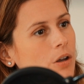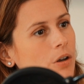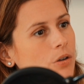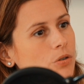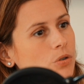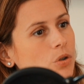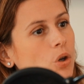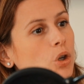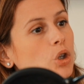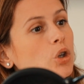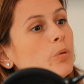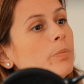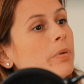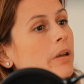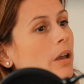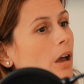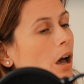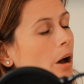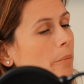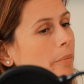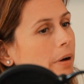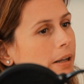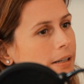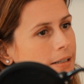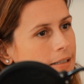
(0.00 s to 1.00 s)
So you
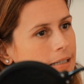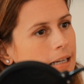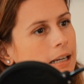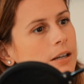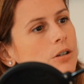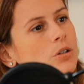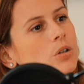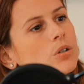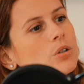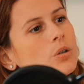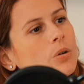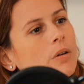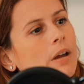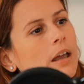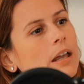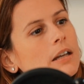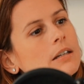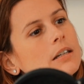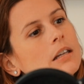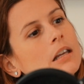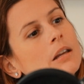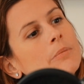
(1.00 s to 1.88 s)
become addicted to it.